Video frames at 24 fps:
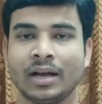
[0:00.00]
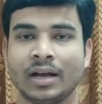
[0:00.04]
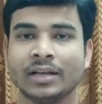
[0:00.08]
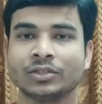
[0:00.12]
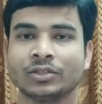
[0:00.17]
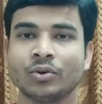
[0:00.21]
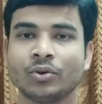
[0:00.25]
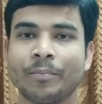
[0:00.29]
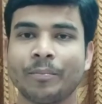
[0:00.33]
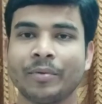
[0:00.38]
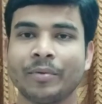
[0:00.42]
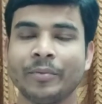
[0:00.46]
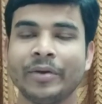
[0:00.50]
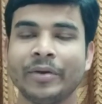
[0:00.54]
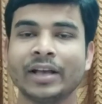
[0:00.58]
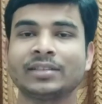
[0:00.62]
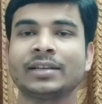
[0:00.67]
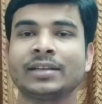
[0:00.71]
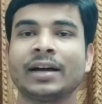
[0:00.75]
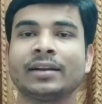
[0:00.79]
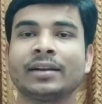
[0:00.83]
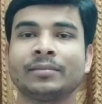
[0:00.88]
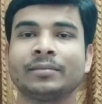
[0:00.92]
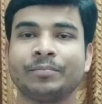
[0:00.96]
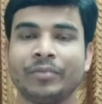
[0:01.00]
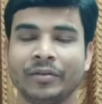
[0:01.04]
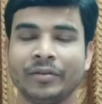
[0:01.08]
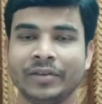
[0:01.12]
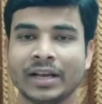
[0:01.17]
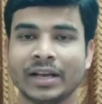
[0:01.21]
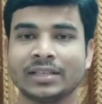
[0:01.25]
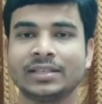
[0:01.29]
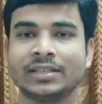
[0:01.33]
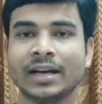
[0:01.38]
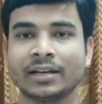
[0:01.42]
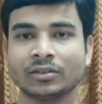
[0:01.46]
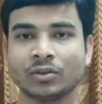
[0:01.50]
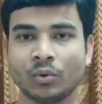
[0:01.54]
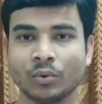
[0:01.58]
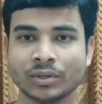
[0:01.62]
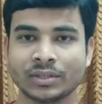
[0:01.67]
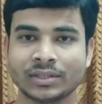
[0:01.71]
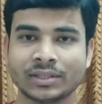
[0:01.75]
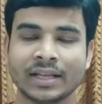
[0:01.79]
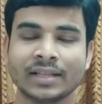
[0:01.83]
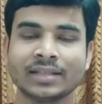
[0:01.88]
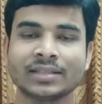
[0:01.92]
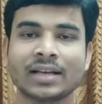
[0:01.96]
So previous year previous year
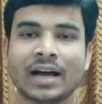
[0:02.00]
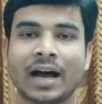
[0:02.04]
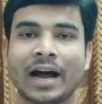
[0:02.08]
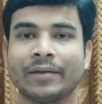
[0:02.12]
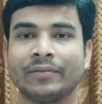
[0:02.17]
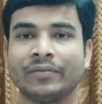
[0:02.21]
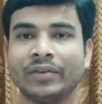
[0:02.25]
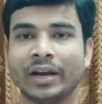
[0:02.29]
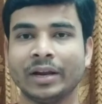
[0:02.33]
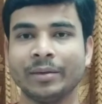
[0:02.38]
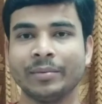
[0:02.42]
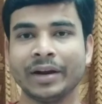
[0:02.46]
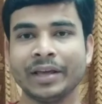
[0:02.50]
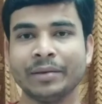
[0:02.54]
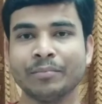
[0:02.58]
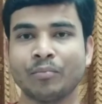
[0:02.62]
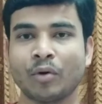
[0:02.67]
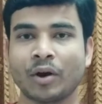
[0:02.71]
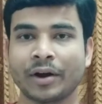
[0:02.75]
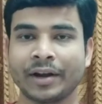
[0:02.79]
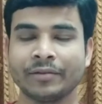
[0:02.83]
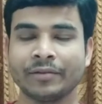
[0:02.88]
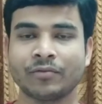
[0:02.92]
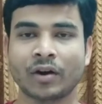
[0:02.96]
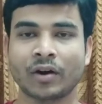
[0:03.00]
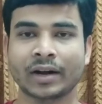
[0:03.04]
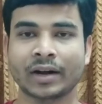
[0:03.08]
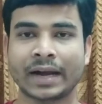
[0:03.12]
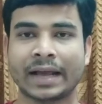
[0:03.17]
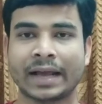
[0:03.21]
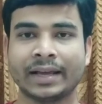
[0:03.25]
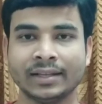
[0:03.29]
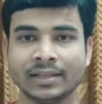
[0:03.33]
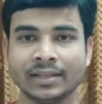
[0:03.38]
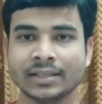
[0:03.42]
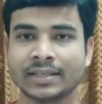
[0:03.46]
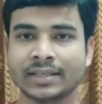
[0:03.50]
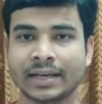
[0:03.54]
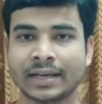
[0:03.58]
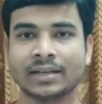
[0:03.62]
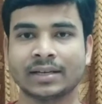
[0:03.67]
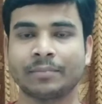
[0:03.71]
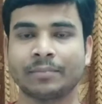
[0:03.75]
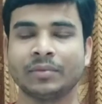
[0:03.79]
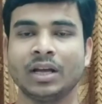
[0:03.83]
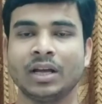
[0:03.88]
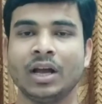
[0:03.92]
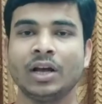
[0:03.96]
questions are very very important for cracking this
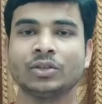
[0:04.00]
exam.